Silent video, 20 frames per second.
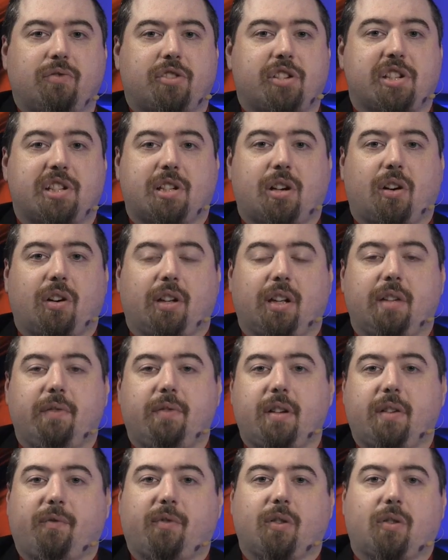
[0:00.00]
just start
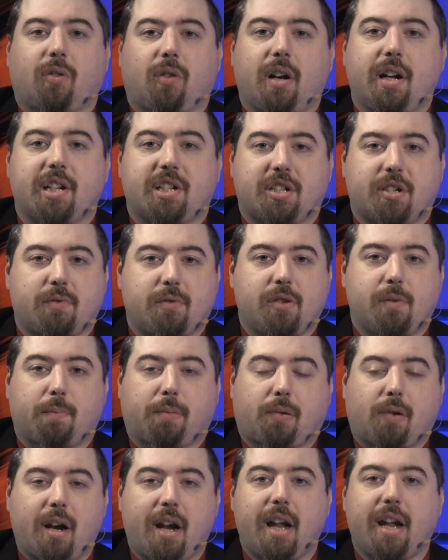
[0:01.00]
living for Christ. You
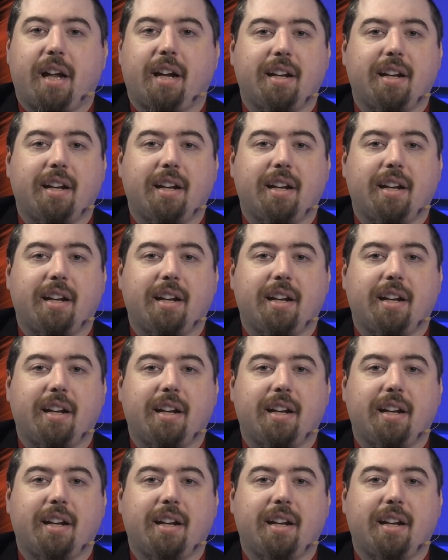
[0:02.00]
pray,